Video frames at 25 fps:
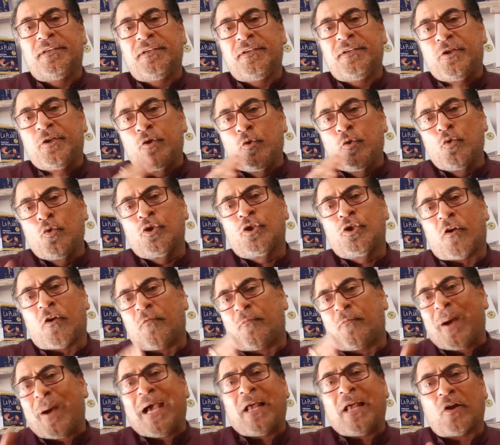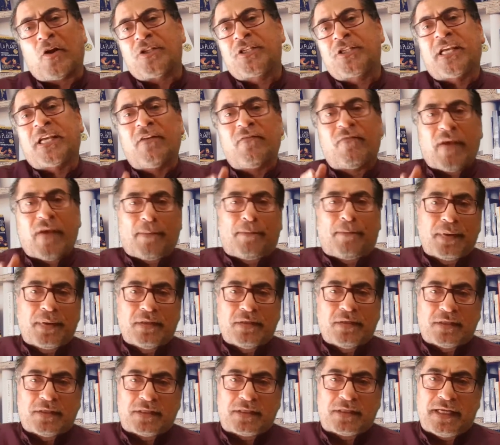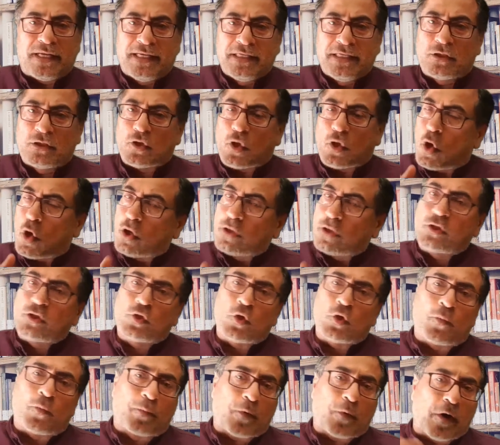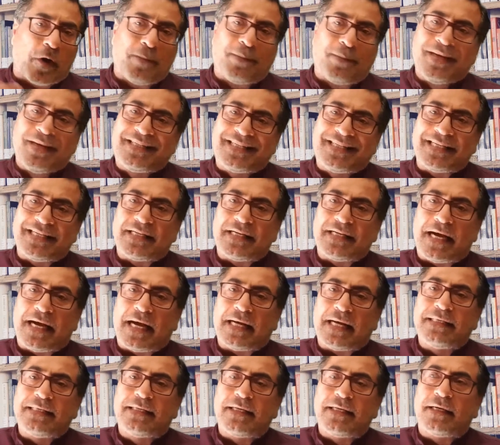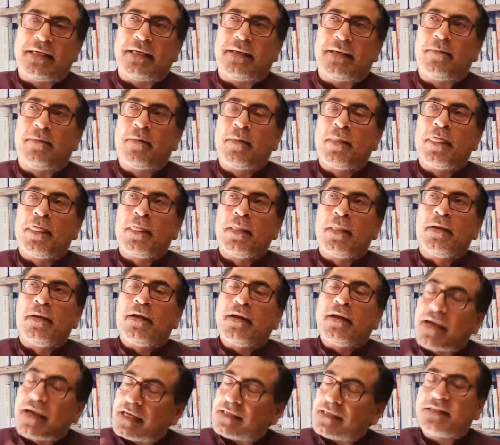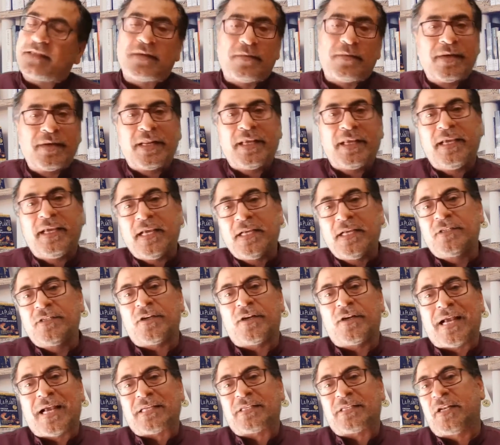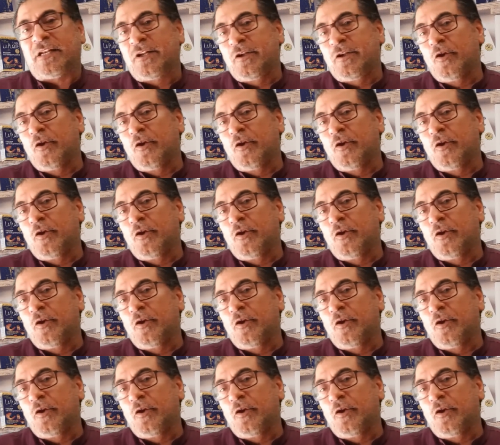use of biological weapons is also prohibited under customary international